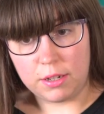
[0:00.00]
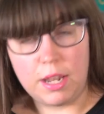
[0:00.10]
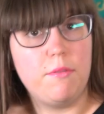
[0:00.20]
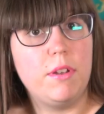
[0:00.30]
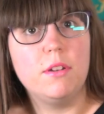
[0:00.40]

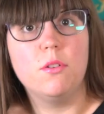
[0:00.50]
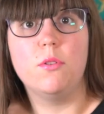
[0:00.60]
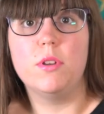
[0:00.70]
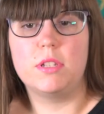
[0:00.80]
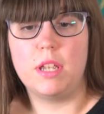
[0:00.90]
Levin,
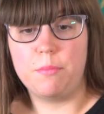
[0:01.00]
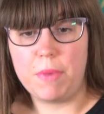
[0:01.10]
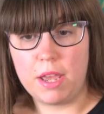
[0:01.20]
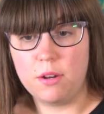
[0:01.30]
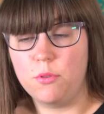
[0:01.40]
who is a
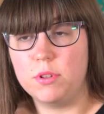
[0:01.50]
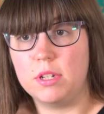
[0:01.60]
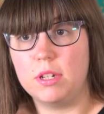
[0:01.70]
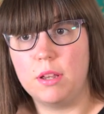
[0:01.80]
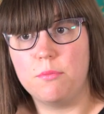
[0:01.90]
man who
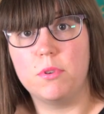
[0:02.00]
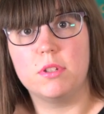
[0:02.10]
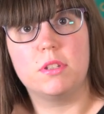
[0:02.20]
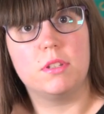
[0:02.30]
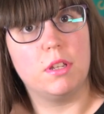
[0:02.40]
is in love
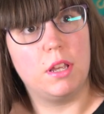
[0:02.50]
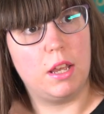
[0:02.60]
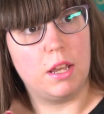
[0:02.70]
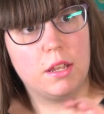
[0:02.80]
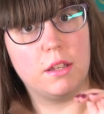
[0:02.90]
with
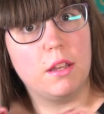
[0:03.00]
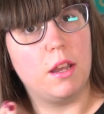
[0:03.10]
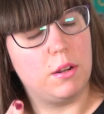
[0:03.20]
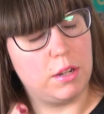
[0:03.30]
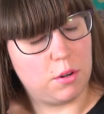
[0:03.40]

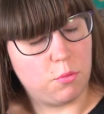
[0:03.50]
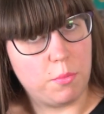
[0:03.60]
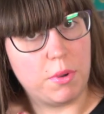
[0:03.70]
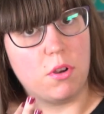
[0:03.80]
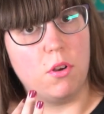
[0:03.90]
another
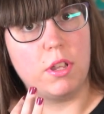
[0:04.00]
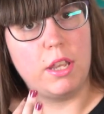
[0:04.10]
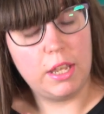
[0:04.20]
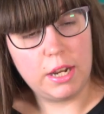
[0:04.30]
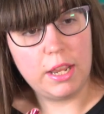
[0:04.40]
woman called
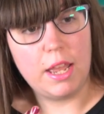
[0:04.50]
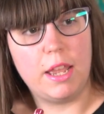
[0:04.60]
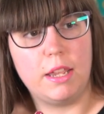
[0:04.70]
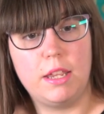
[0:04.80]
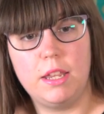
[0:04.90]
Kitty,
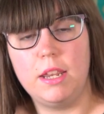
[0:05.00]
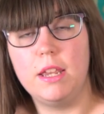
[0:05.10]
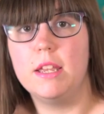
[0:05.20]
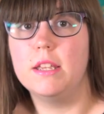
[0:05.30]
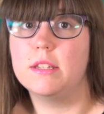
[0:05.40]
and Kitty
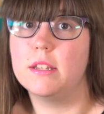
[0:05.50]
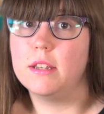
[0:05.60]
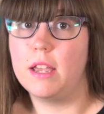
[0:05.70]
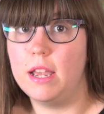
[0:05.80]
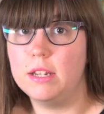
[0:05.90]
is
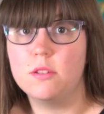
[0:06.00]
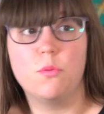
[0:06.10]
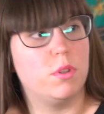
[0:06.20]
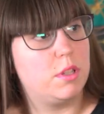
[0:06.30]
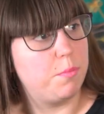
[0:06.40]
engaged
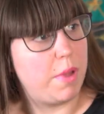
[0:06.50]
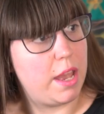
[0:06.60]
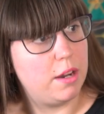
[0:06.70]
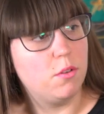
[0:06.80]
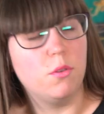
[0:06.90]
with the
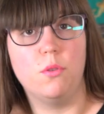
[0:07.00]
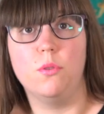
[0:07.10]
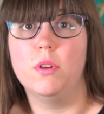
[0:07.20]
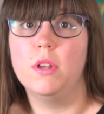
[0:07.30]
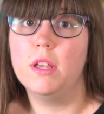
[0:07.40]
man
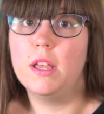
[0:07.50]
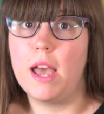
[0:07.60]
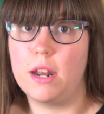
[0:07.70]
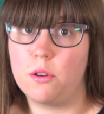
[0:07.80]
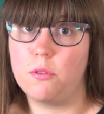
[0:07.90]
who
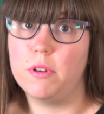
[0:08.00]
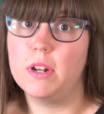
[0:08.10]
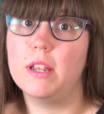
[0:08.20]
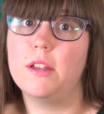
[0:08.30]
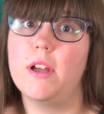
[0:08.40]
Anna
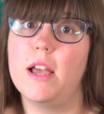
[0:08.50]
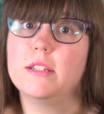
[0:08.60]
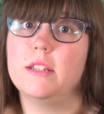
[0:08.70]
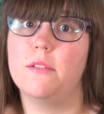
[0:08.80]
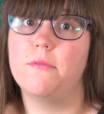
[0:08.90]
Karenina later
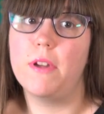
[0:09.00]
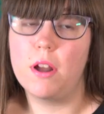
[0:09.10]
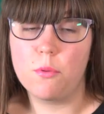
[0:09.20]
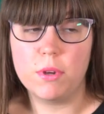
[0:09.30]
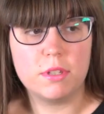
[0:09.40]
has the
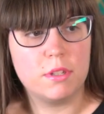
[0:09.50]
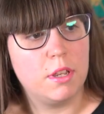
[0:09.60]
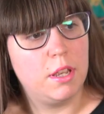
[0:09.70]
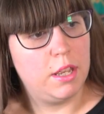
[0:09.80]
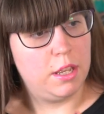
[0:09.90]
affair with.
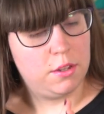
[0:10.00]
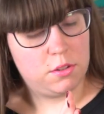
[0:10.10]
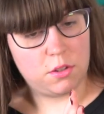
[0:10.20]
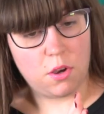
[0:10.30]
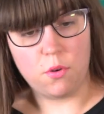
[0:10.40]

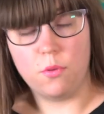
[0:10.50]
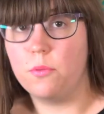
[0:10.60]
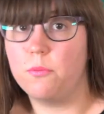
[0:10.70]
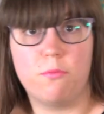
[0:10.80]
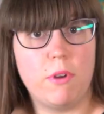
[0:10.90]

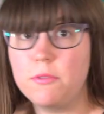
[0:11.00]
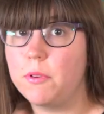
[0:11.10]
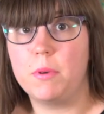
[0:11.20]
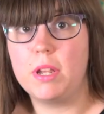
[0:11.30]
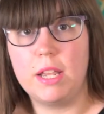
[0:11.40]
So right from the